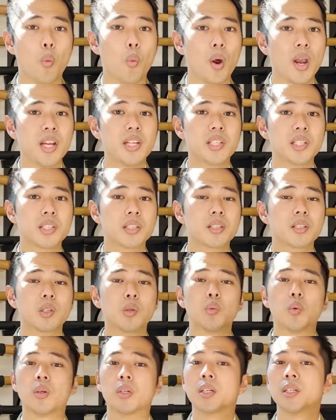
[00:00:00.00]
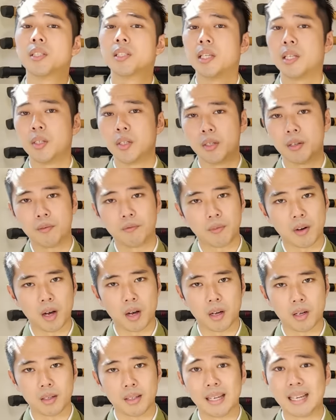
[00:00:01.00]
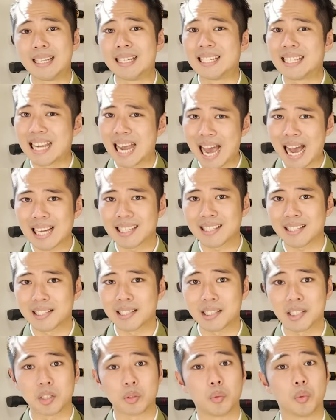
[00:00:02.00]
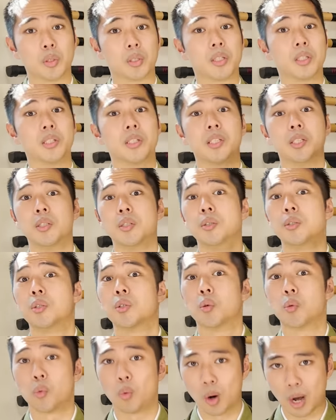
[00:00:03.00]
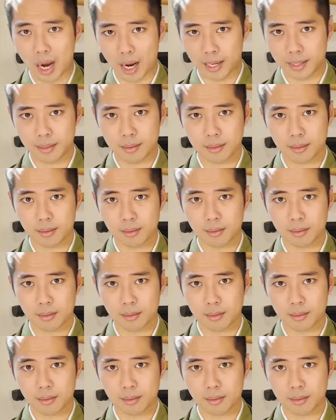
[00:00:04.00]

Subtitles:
Wages will continue to fall, and taxes will continue to rise,